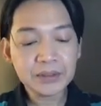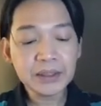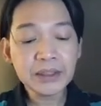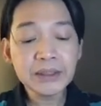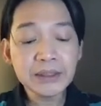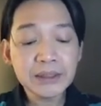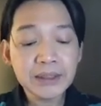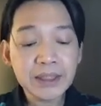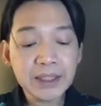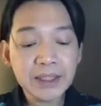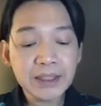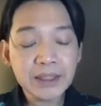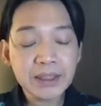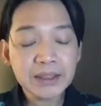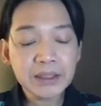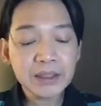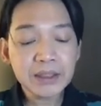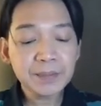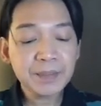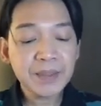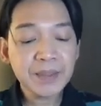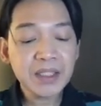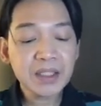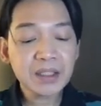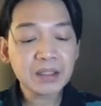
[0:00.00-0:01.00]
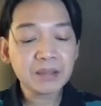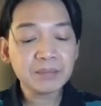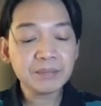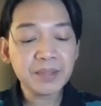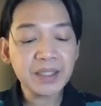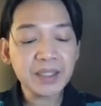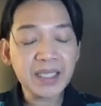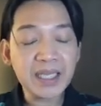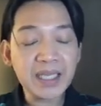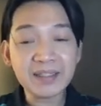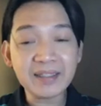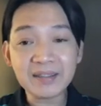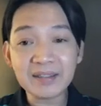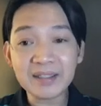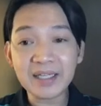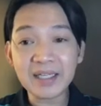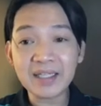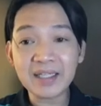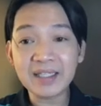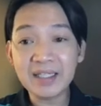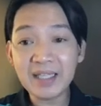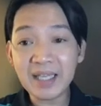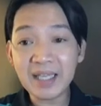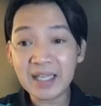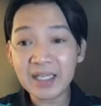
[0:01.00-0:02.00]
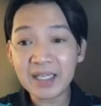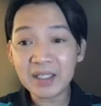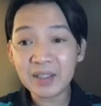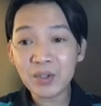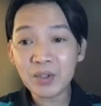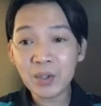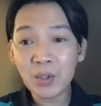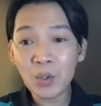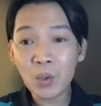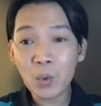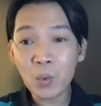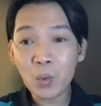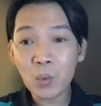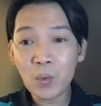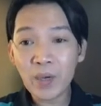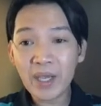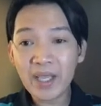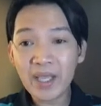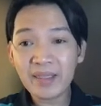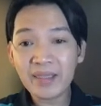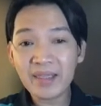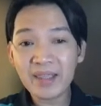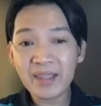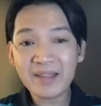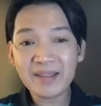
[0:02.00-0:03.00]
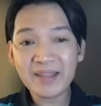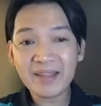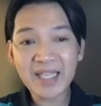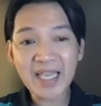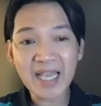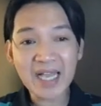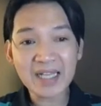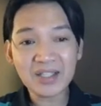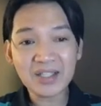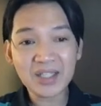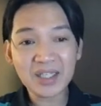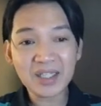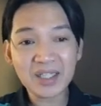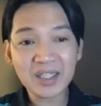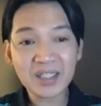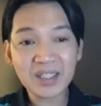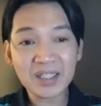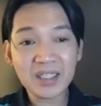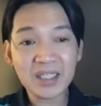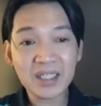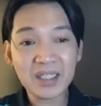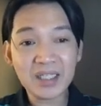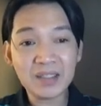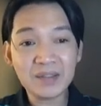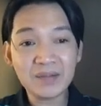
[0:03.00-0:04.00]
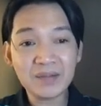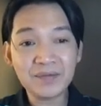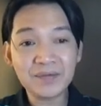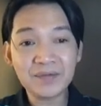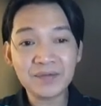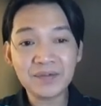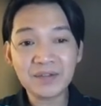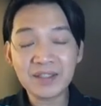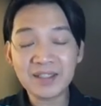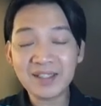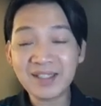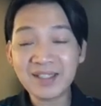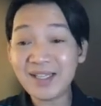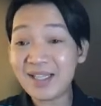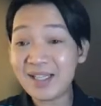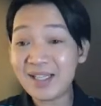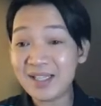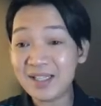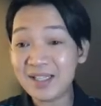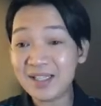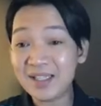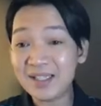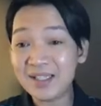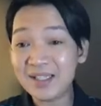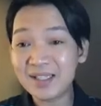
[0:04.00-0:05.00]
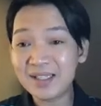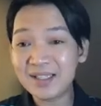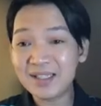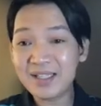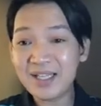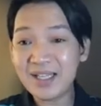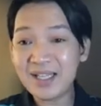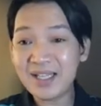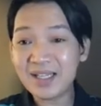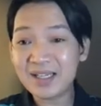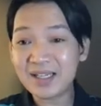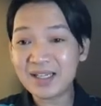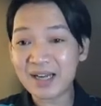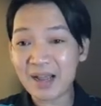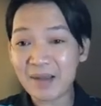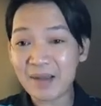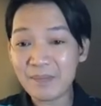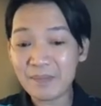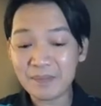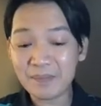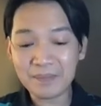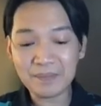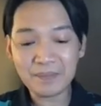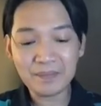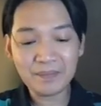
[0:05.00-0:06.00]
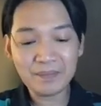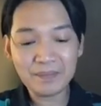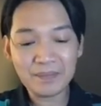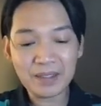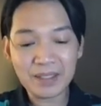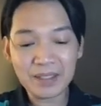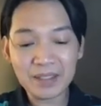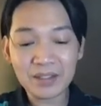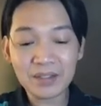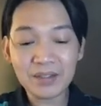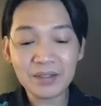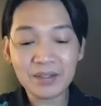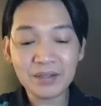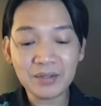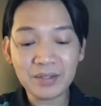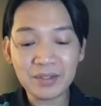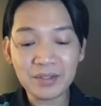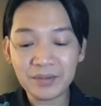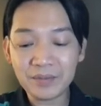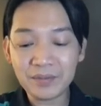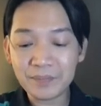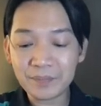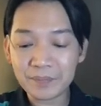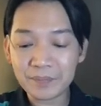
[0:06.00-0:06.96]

And then speaker B answered again with the adjective D. D crap, it's good.